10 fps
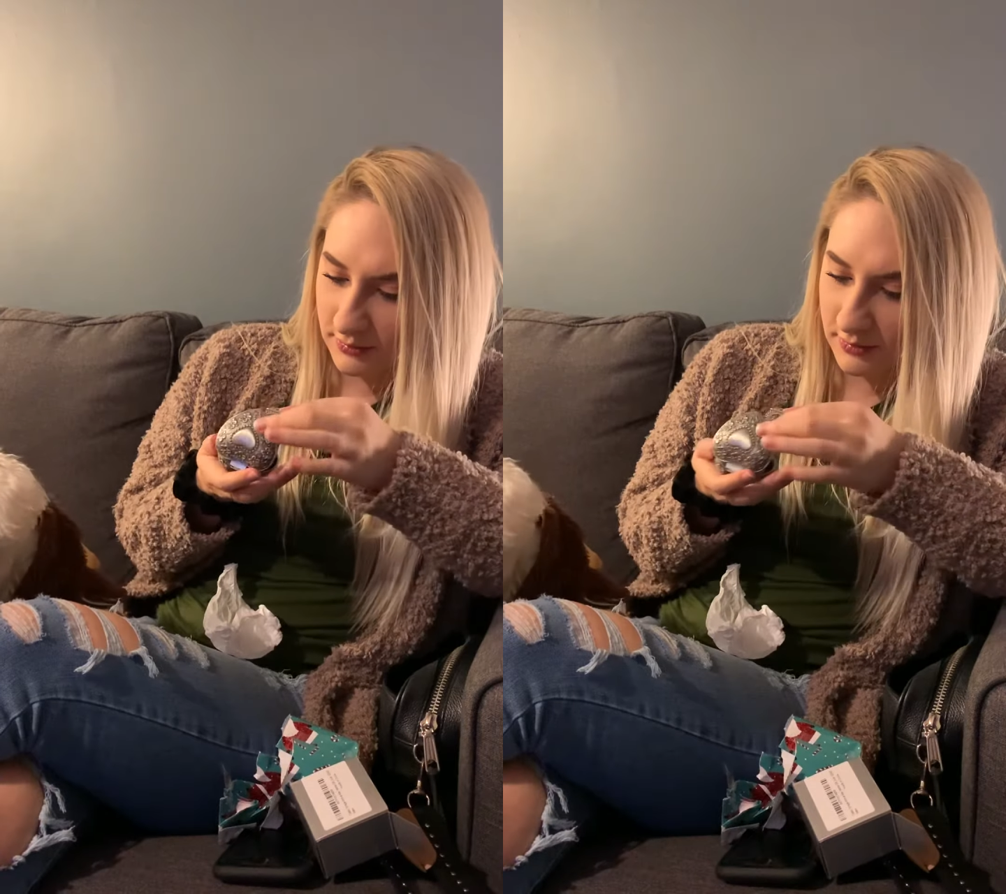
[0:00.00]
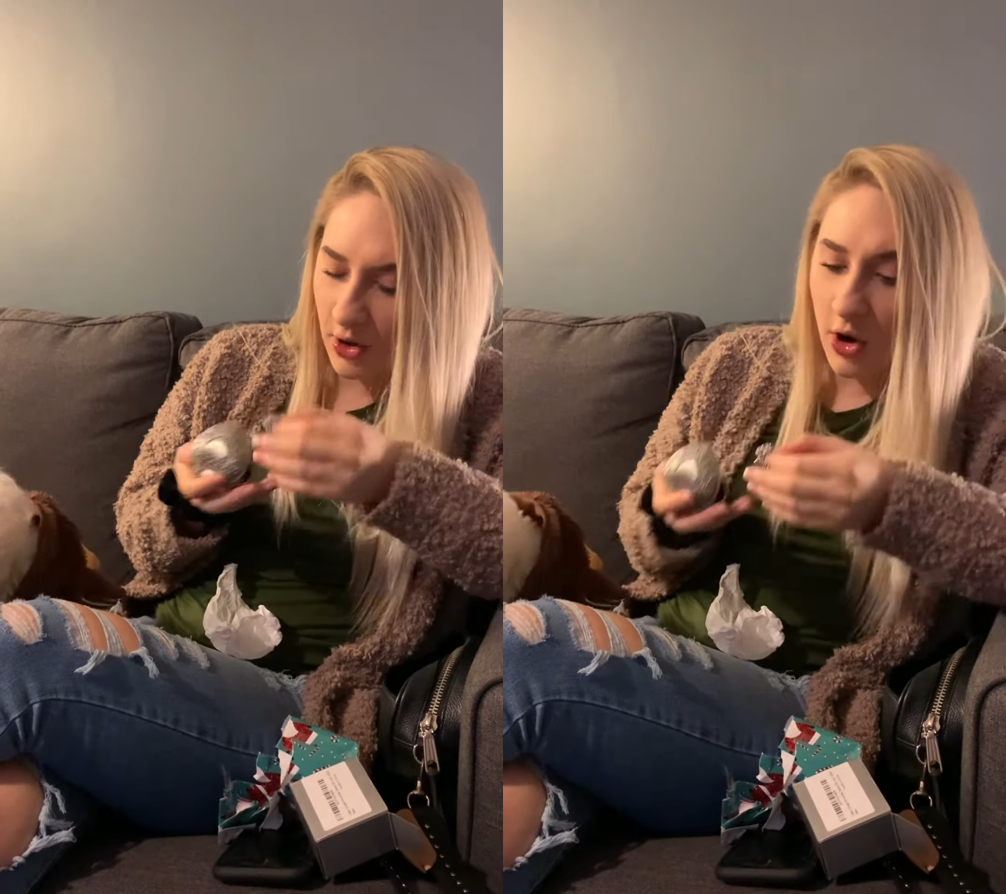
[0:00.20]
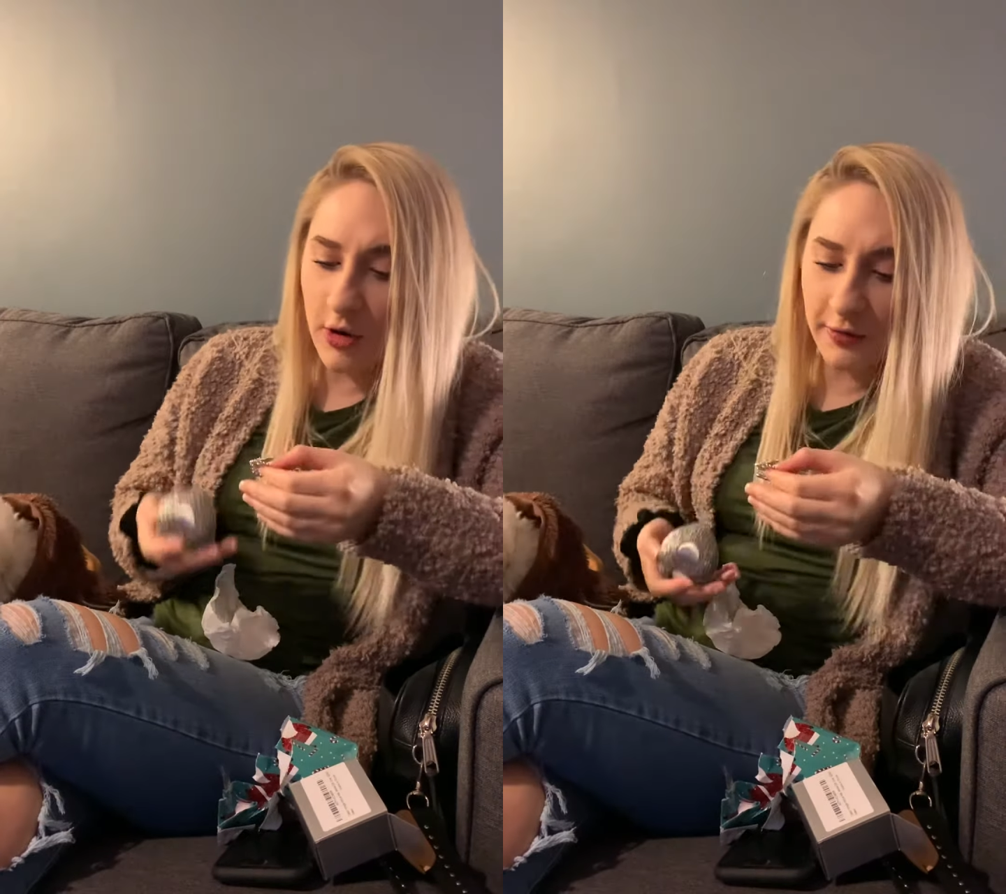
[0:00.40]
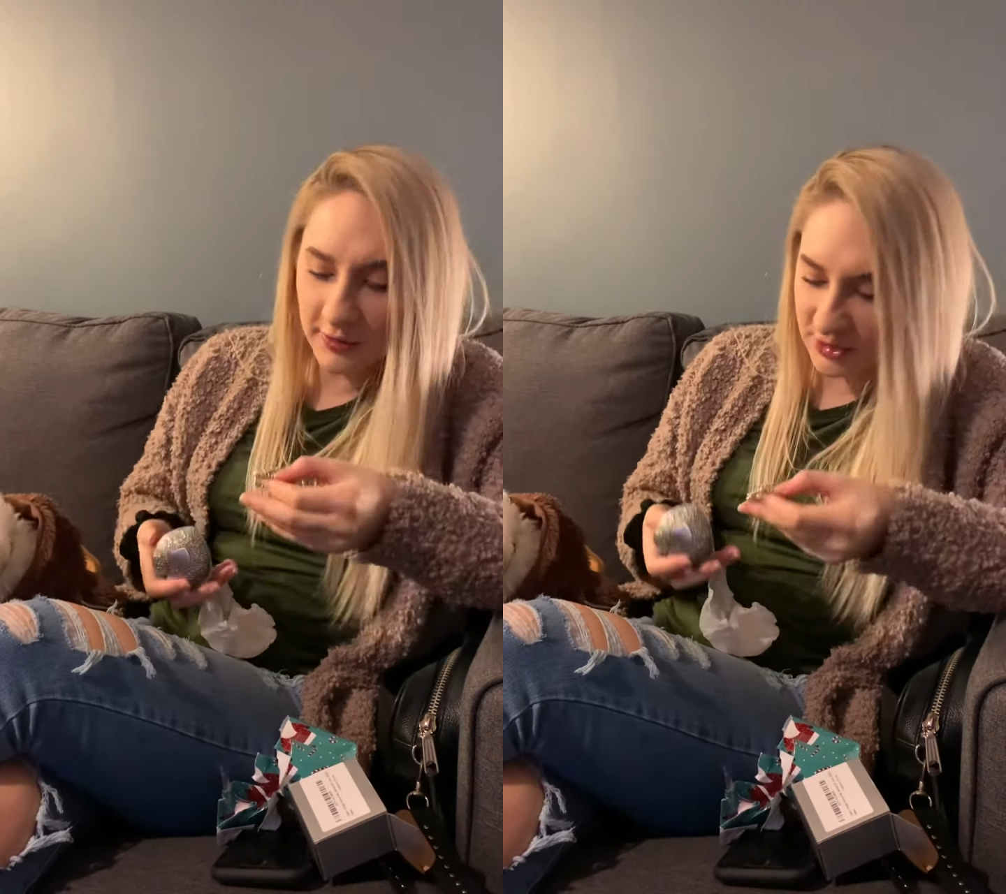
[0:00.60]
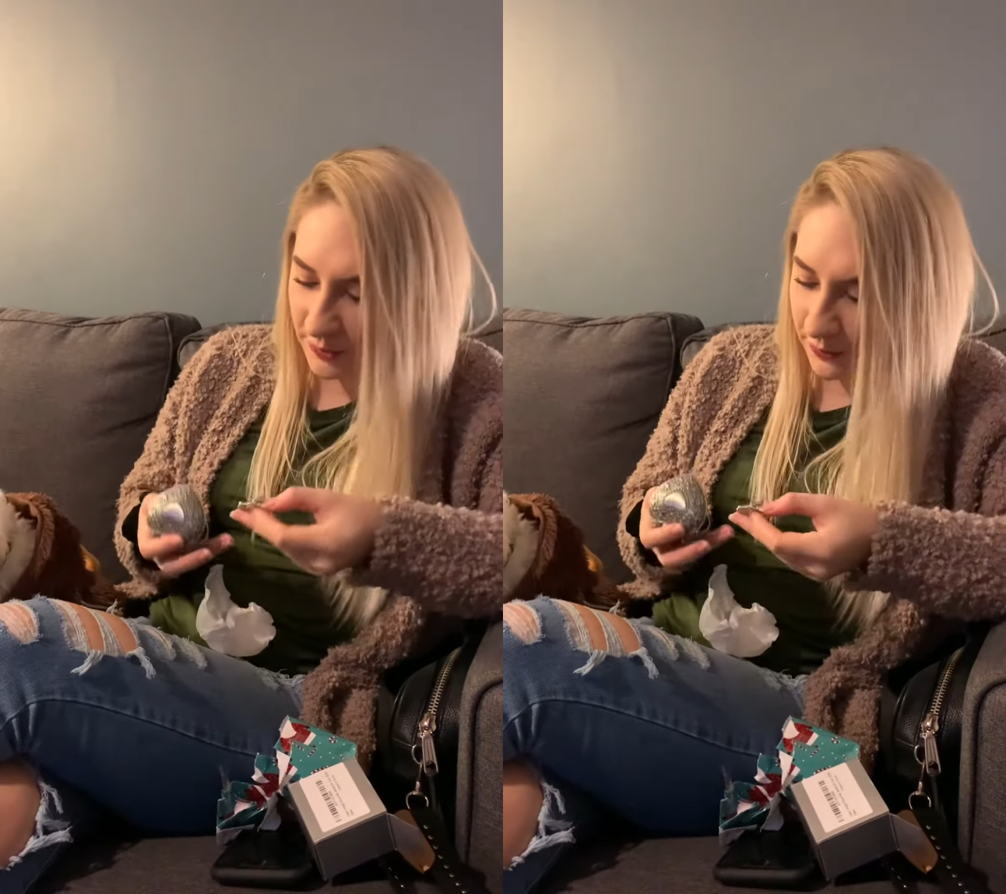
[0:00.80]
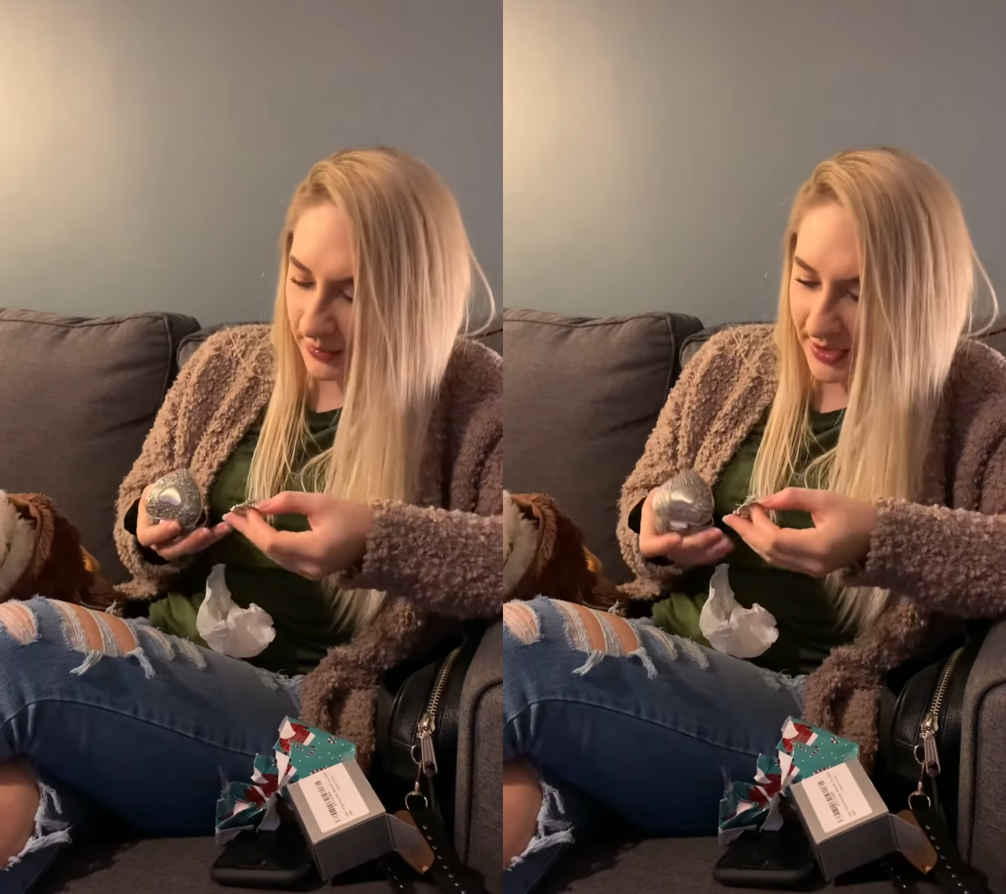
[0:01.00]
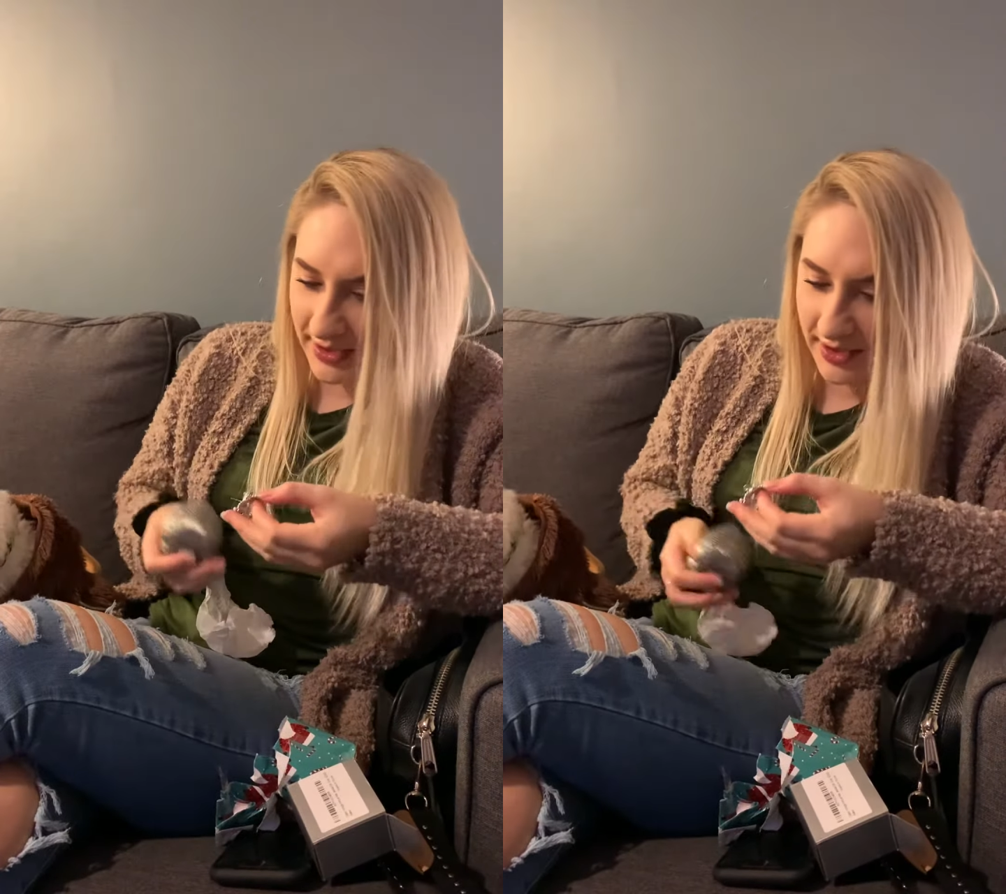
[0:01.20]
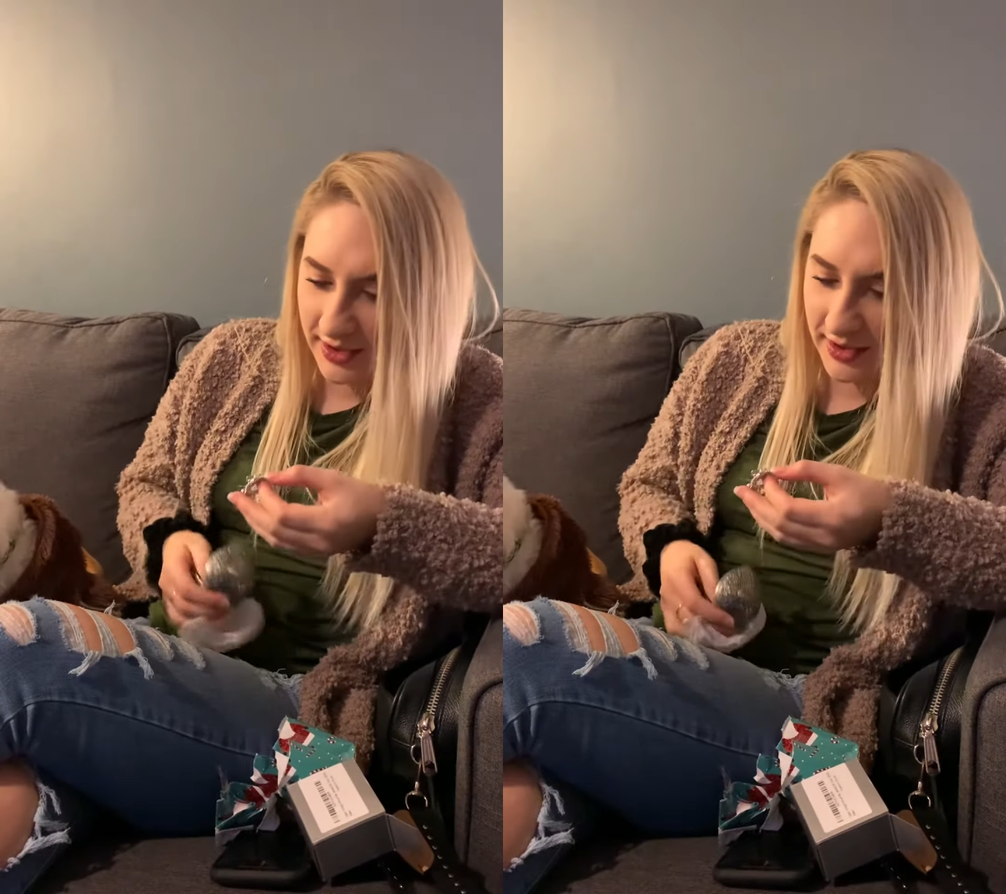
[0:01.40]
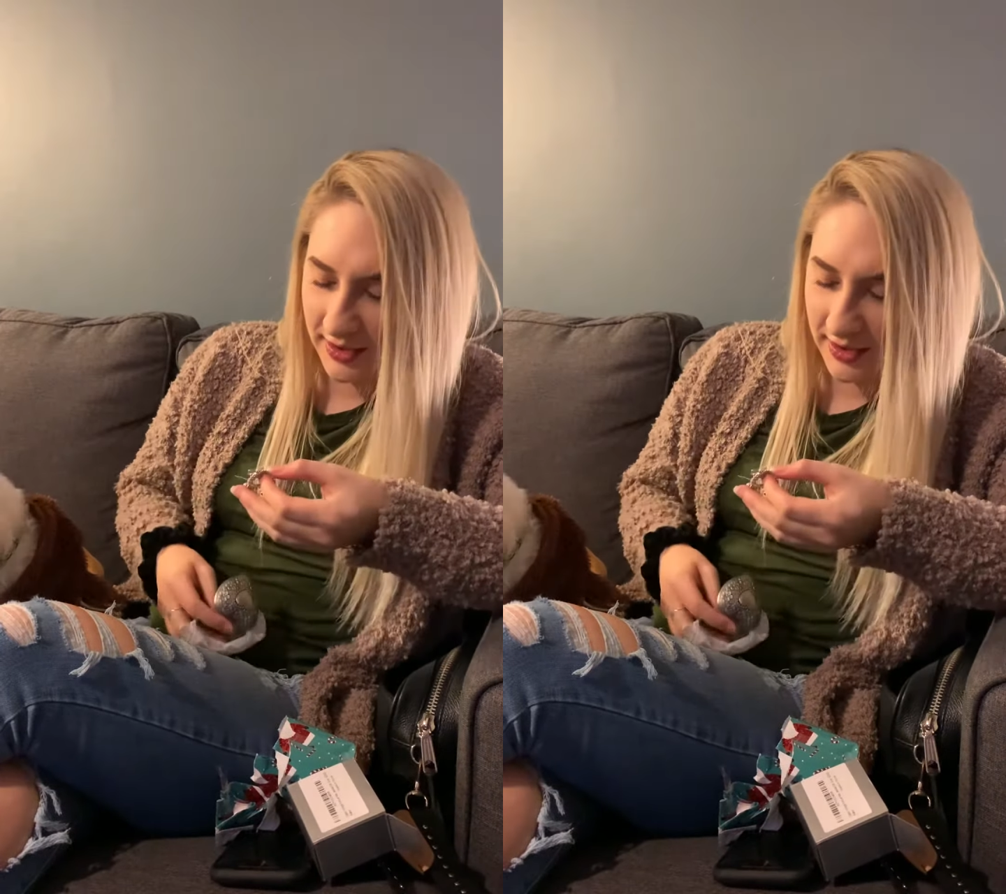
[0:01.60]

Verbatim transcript: Oh, those are pretty.